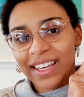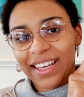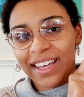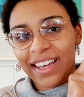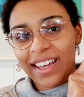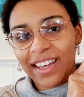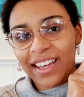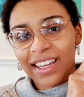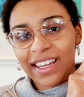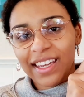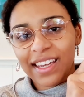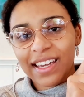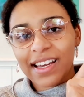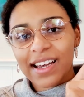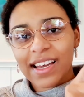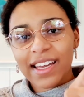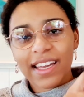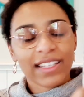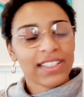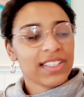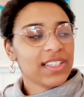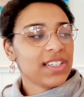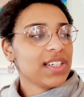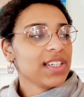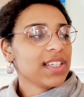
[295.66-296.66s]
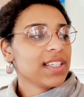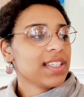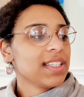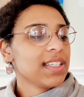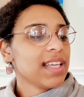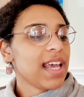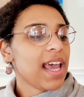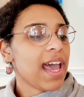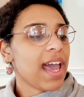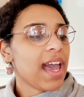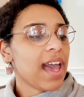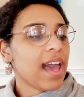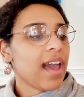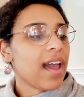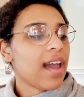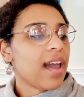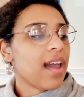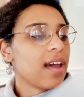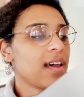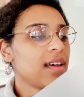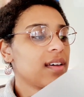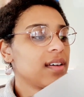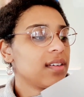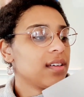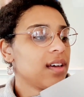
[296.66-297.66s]
Here it's just
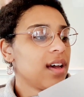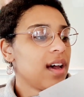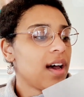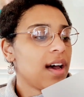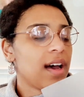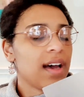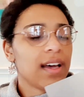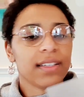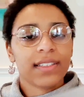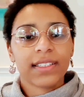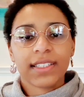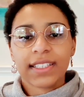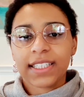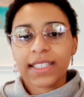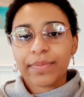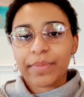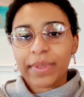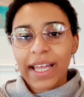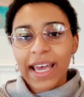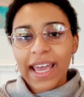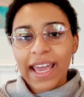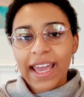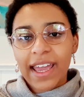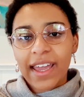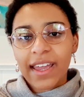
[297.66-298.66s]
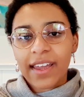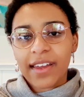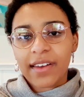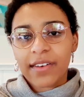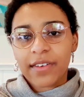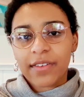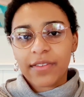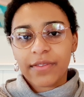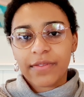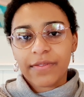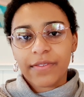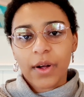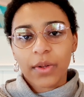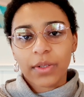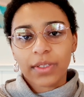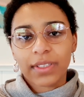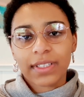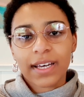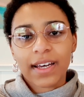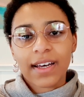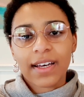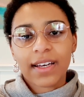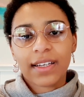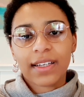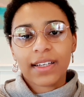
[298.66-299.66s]
a display
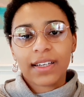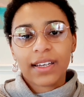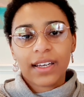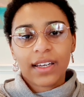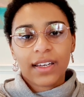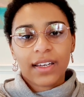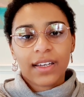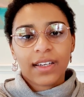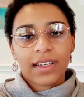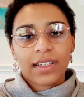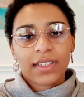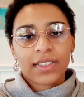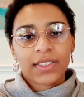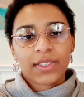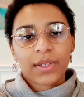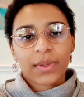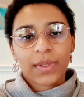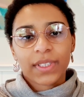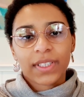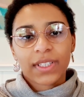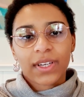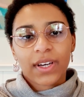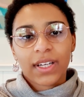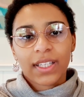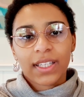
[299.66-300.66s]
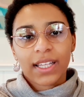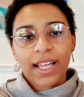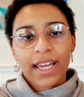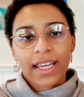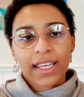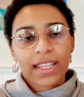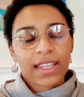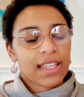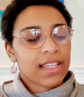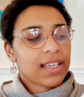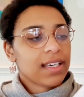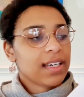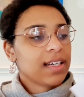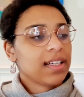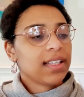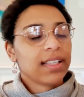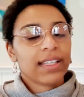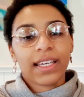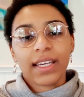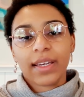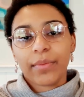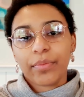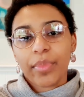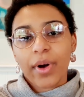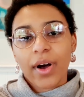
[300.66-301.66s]
folder So it's got like the
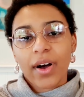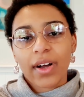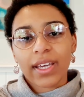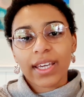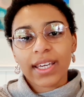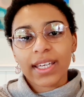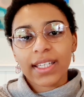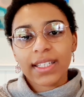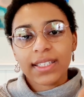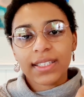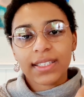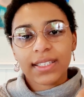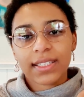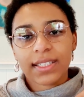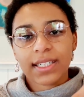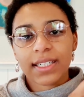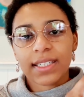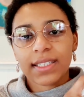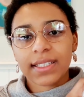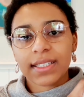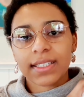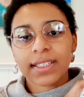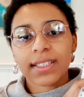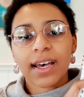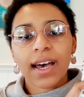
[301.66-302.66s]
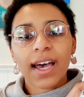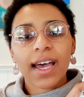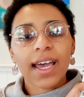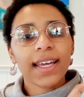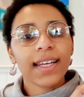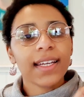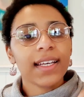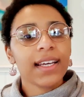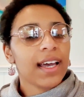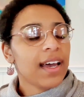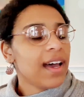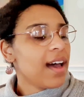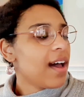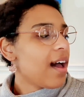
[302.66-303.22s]
clear pockets inside.